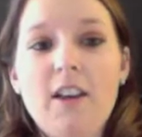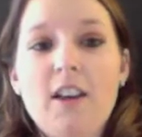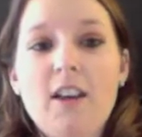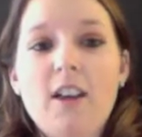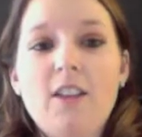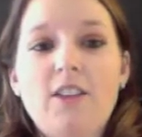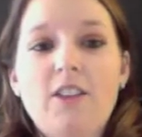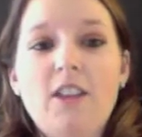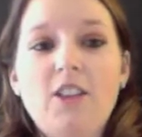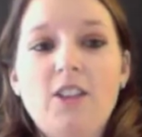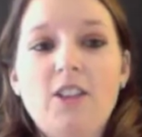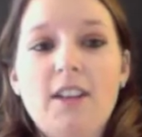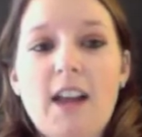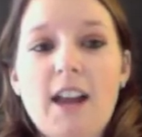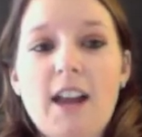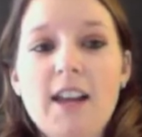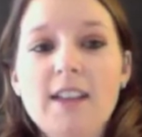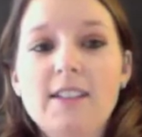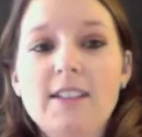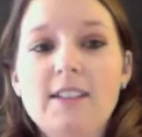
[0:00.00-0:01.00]
The
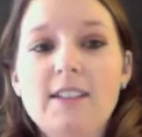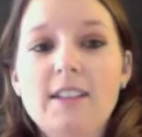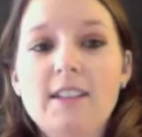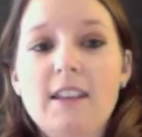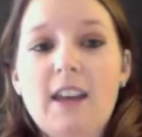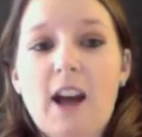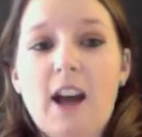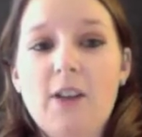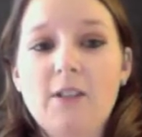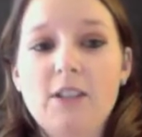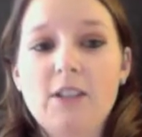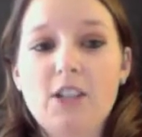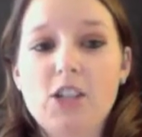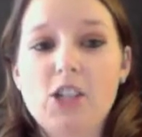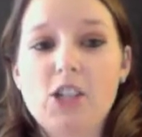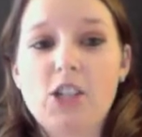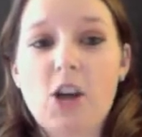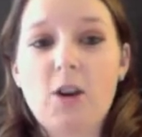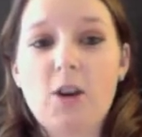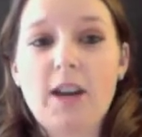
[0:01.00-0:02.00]
genetics counselor
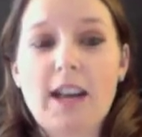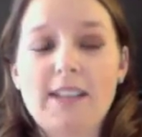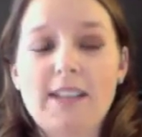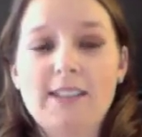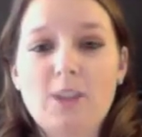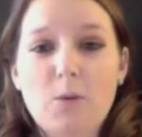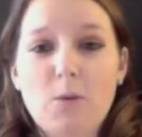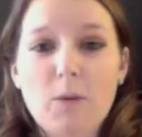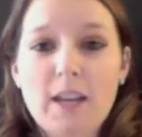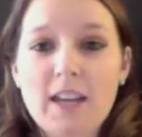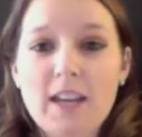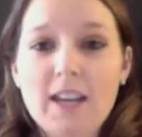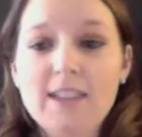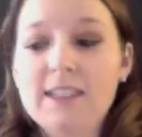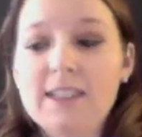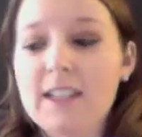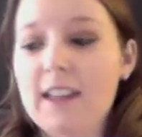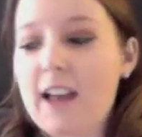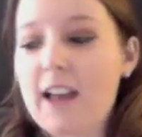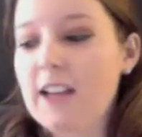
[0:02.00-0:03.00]
showed us that we could
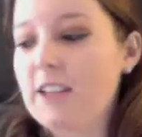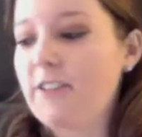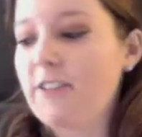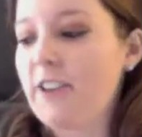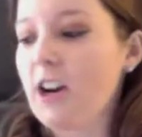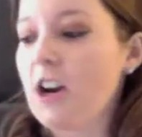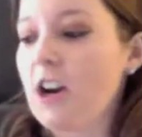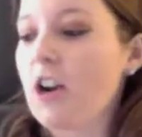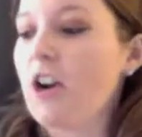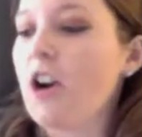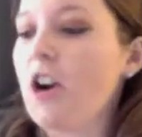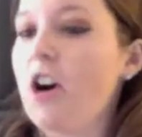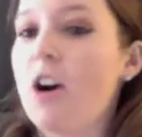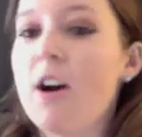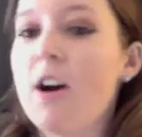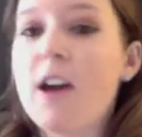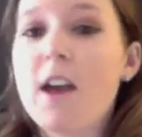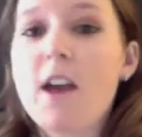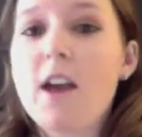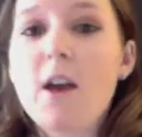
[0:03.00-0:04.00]
select for a girl
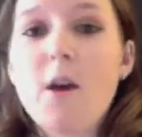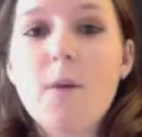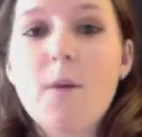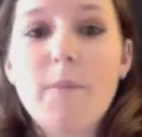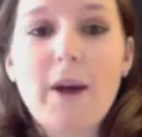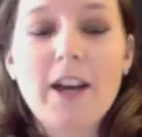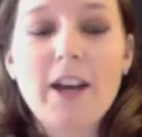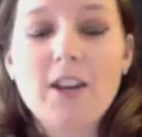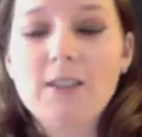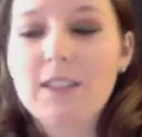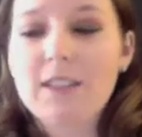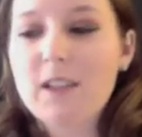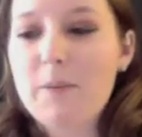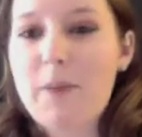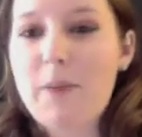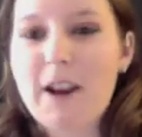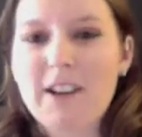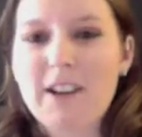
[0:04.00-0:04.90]
by using a Punnett